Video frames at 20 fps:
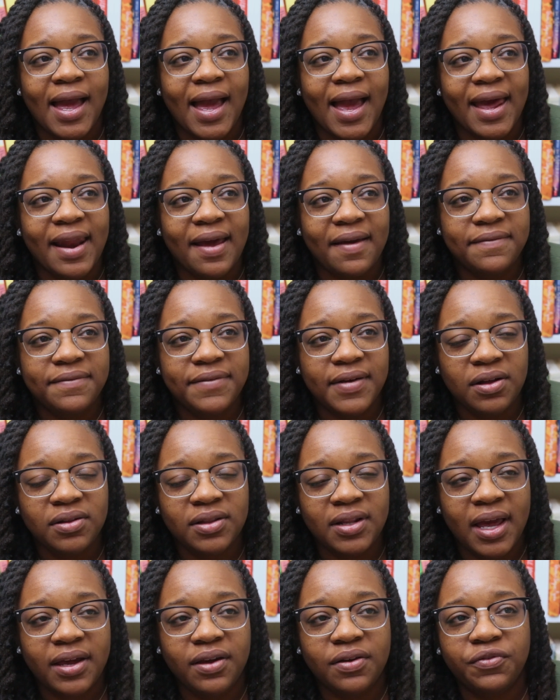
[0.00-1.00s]
And I felt
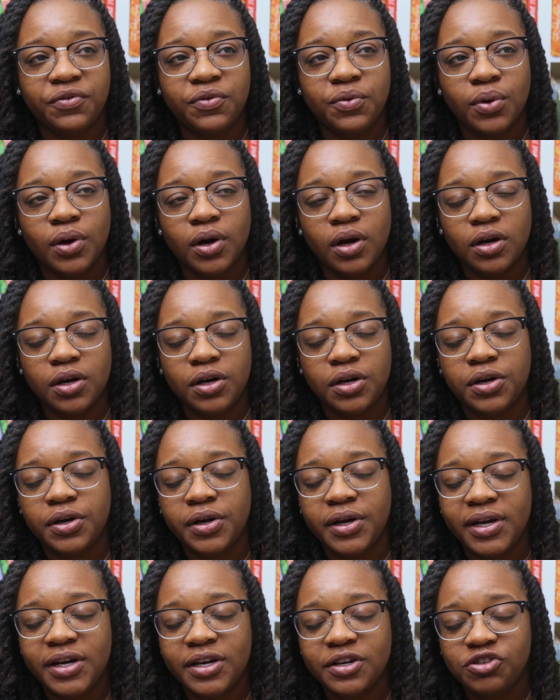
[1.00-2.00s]
like for a
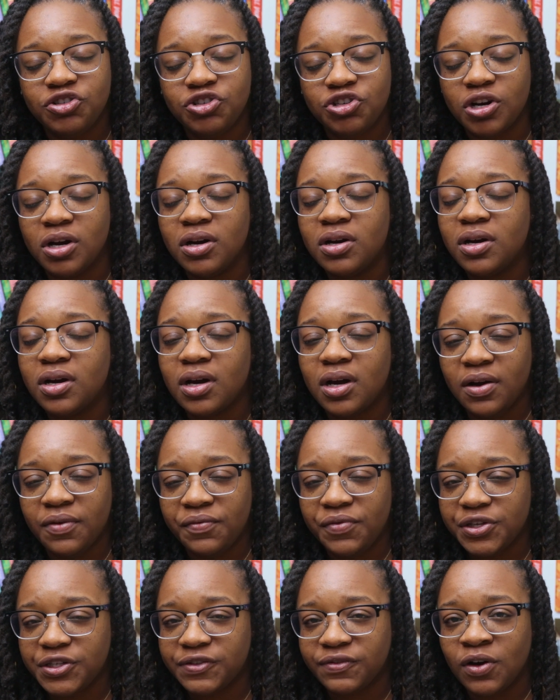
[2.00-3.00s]
good chunk of
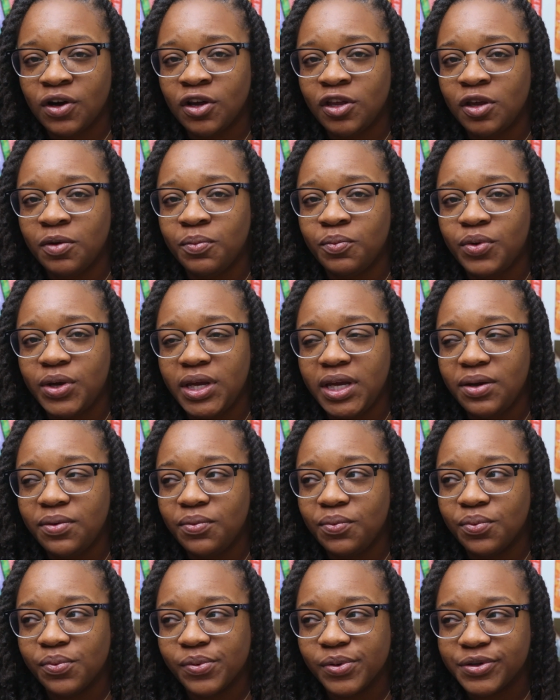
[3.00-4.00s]
this volume, we
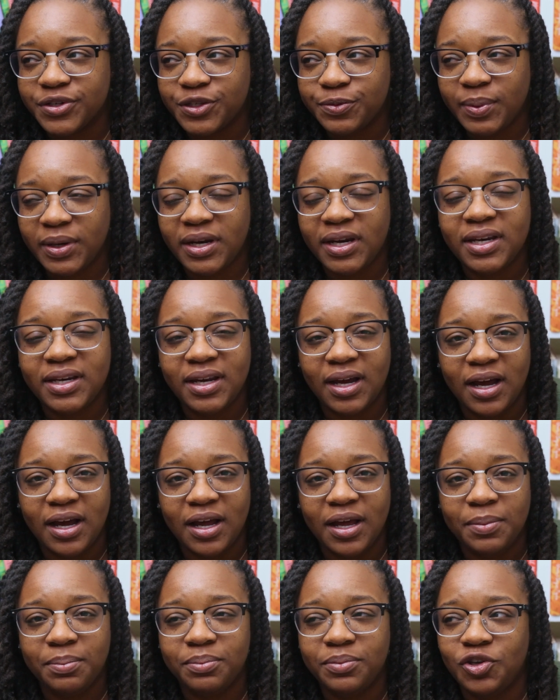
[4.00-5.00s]
were spending
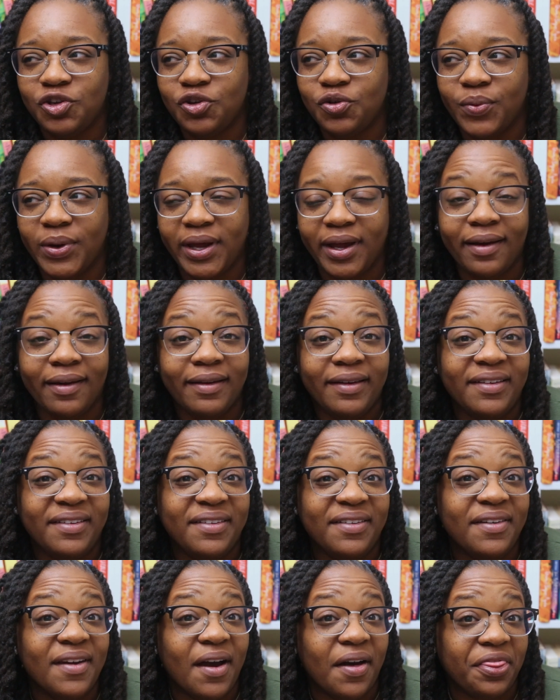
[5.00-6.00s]
time doing
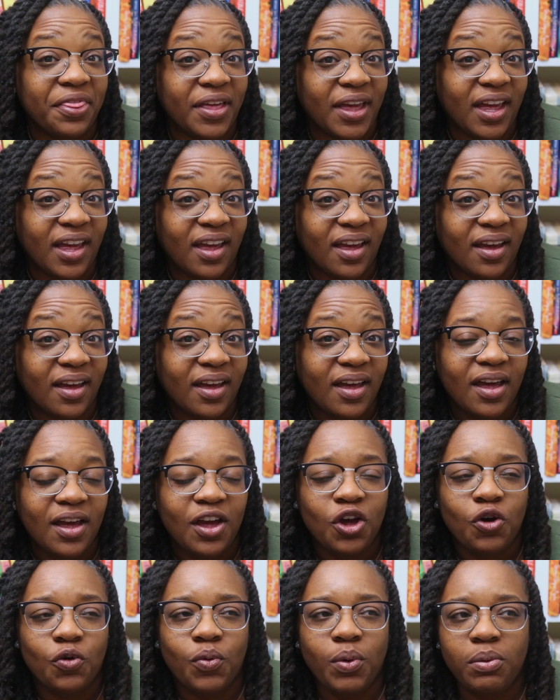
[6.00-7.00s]
nothing.
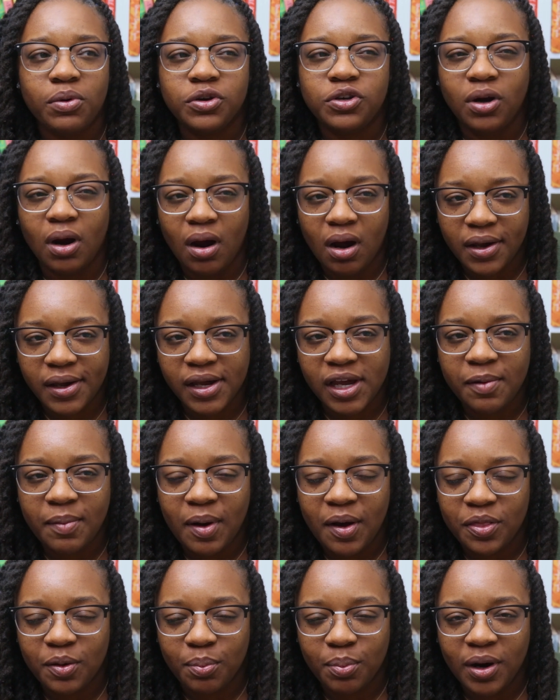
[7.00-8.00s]
We were talking
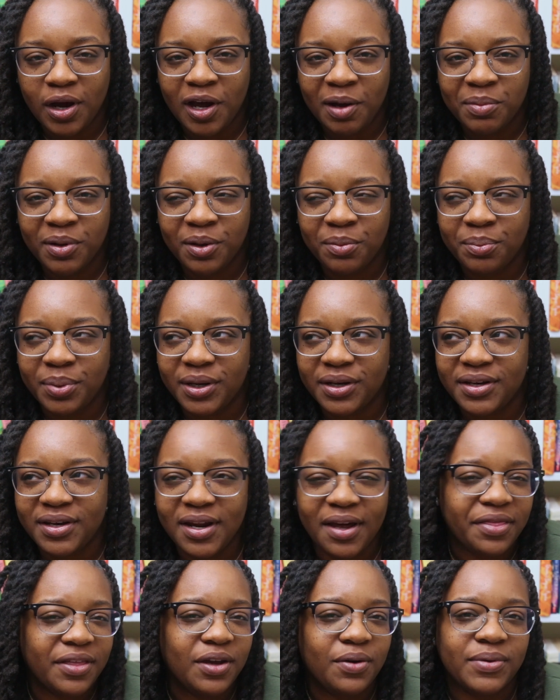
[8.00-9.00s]
about the problem, but
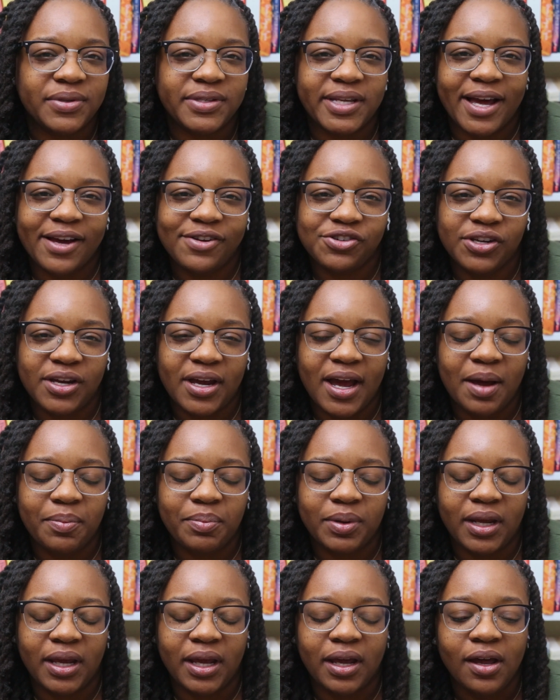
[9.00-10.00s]
nothing was actually
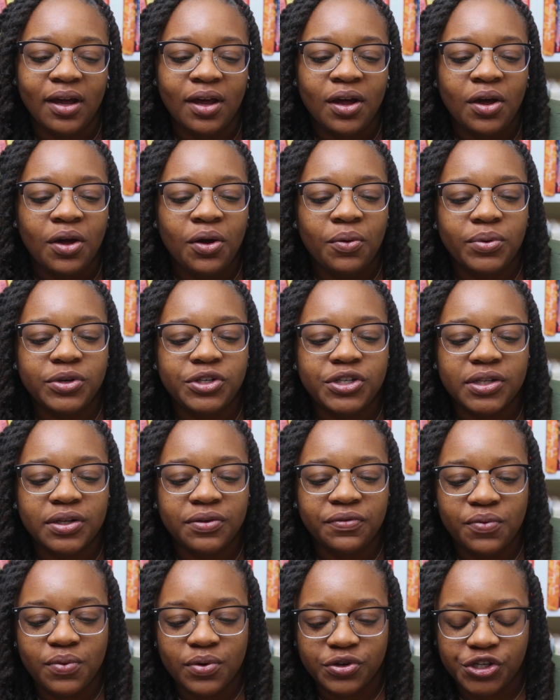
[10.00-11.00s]
happening, which is
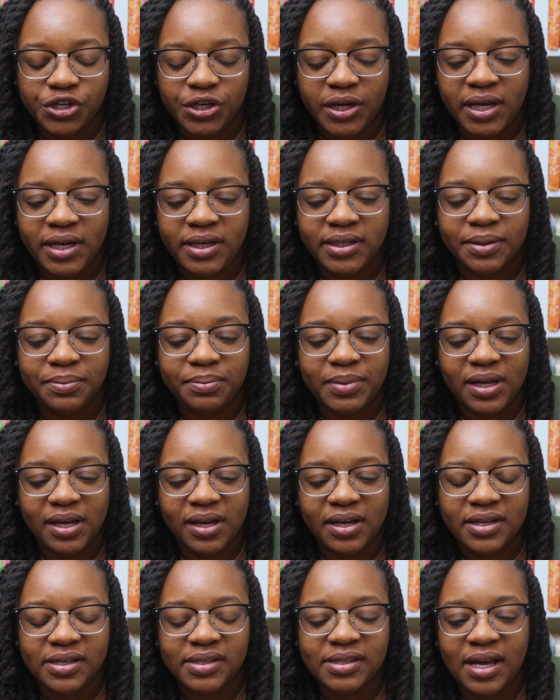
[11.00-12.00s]
unfortunate
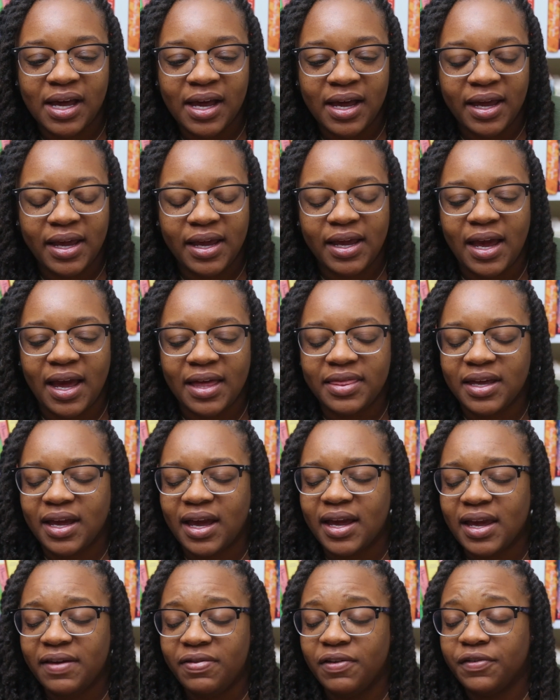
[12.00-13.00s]
because I think
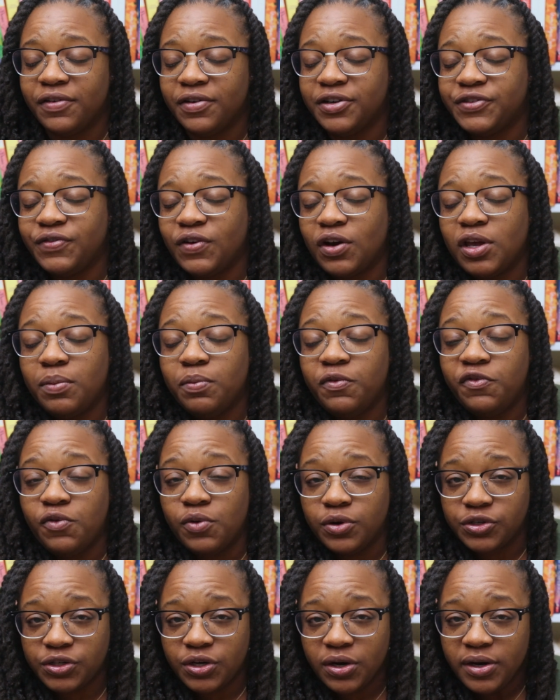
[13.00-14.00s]
I gave the first volume
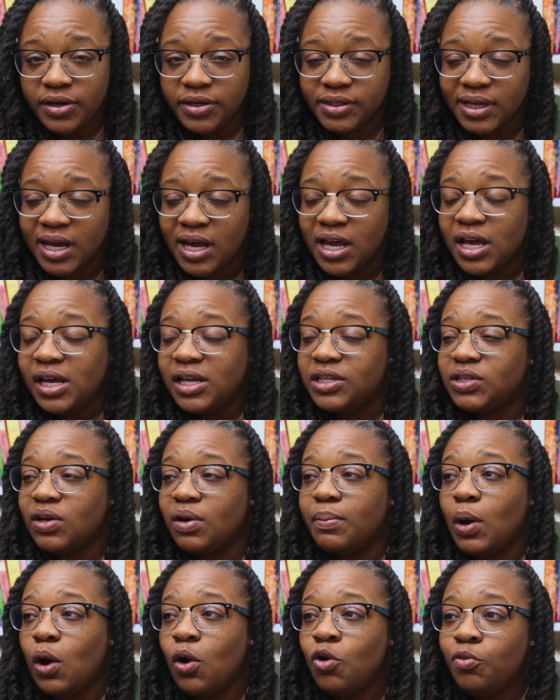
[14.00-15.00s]
4 stars. So
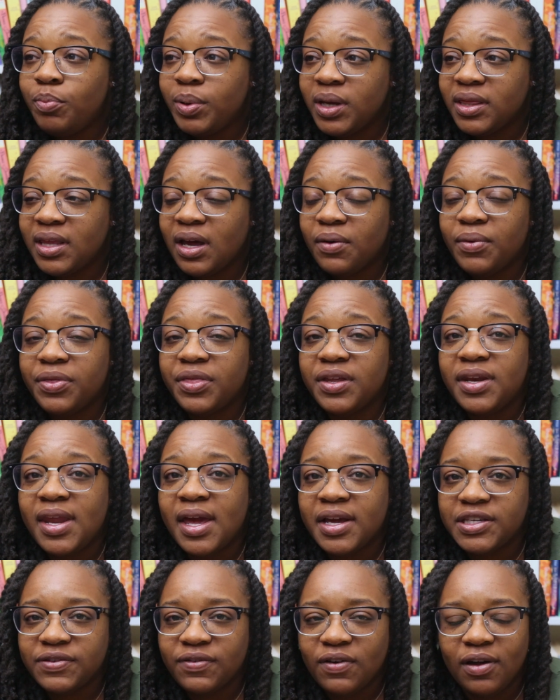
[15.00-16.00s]
I'm hoping that with the
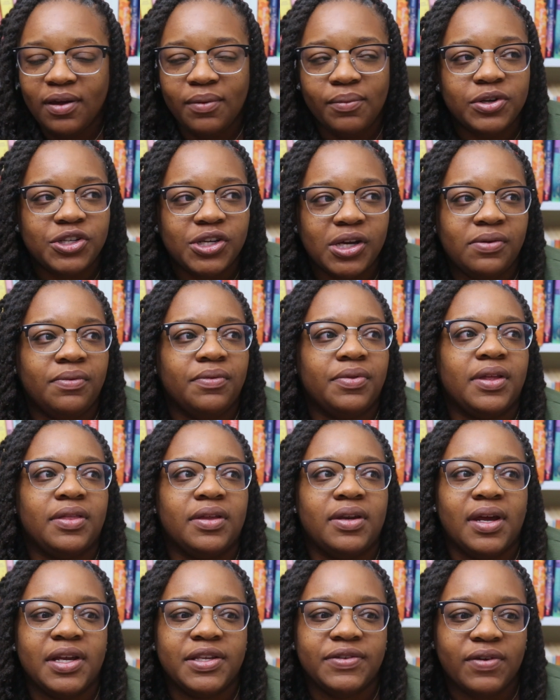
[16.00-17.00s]
next volume, which I don't think
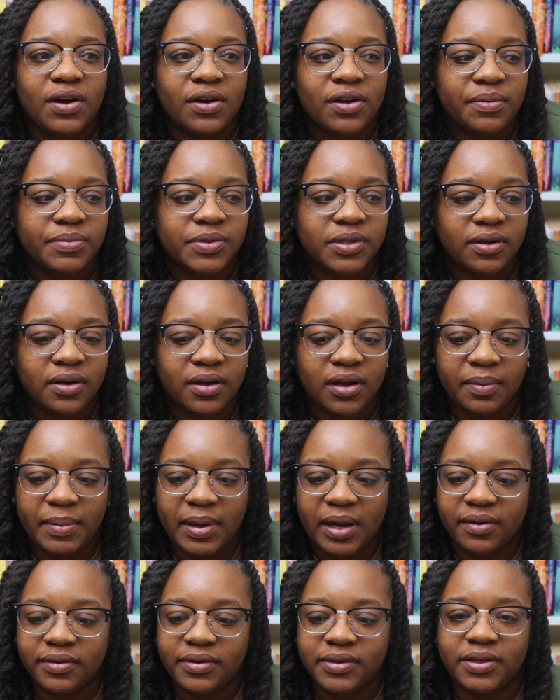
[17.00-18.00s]
the next volume is going to come
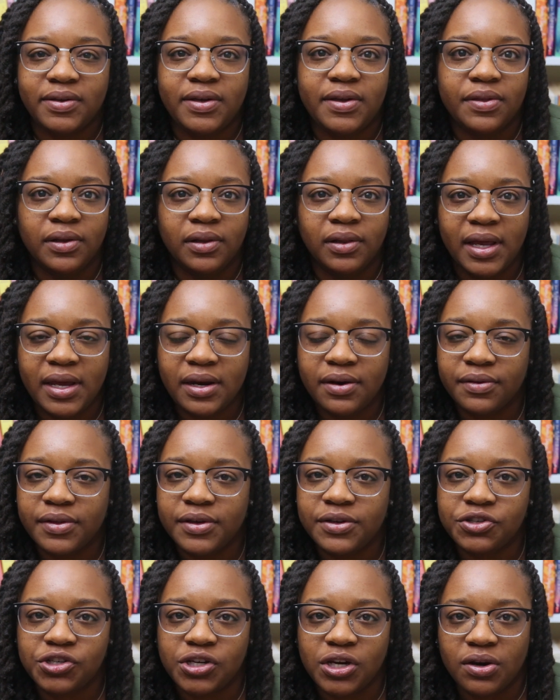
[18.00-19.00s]
out until either later
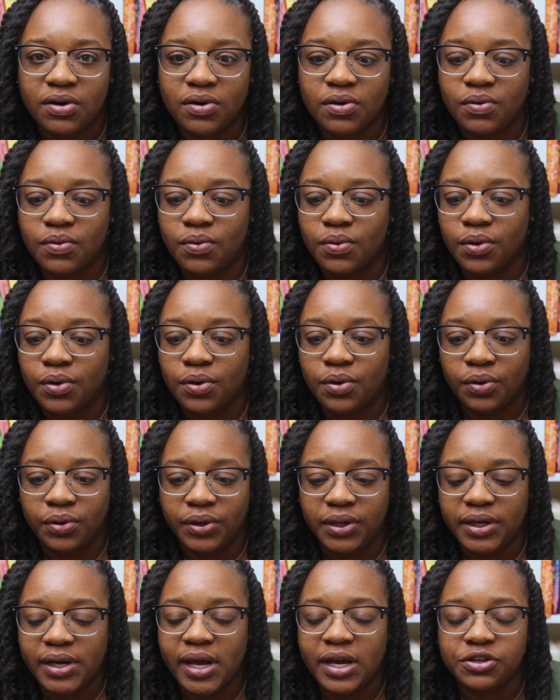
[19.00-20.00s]
this year or
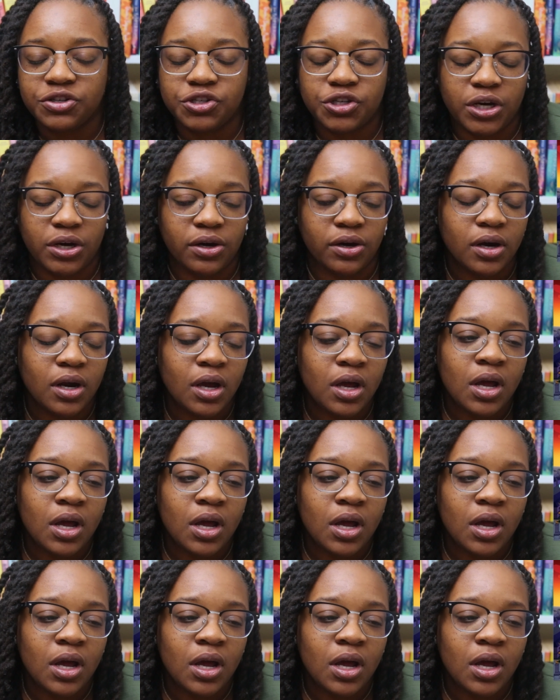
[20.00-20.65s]
early next year,